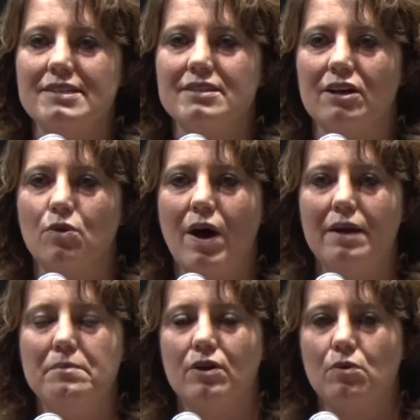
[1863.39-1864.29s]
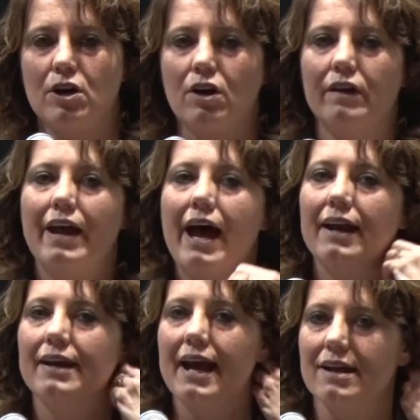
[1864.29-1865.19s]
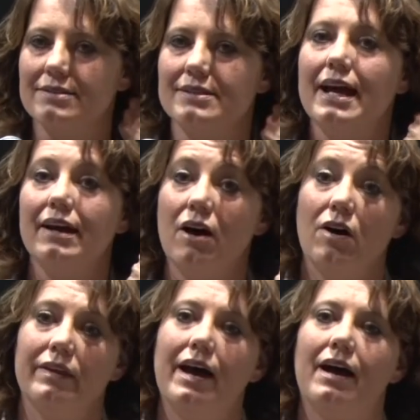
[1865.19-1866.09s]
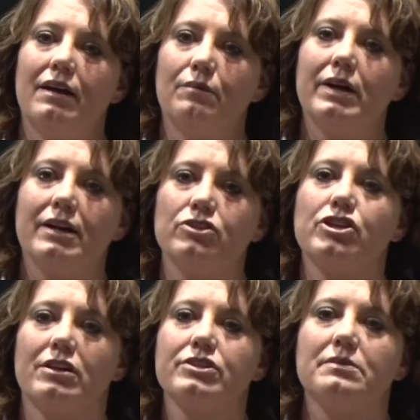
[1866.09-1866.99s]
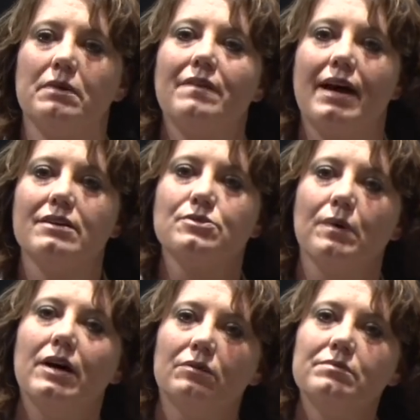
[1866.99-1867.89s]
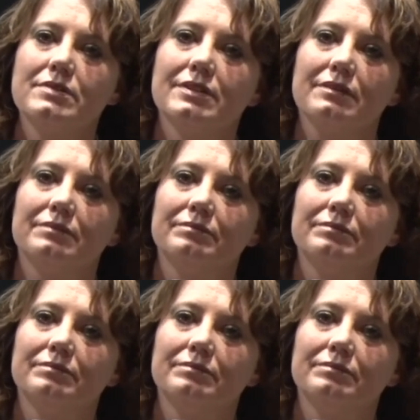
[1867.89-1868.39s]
has done quite a bit of work on that and has data on that, and we can share some of that as well. So.